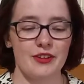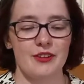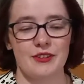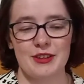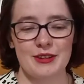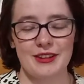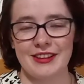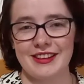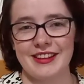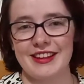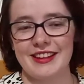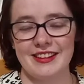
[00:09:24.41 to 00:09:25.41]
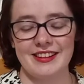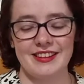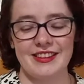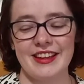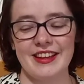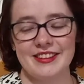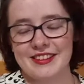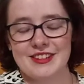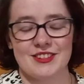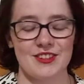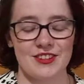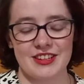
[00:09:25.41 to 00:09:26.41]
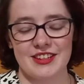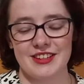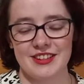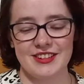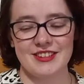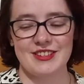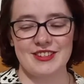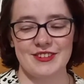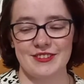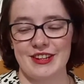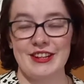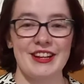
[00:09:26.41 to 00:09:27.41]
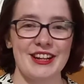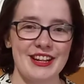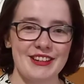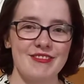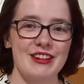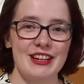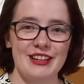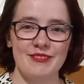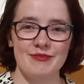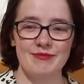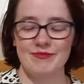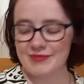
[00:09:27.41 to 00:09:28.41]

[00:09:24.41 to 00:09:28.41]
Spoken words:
You know, they get things dirty, so it really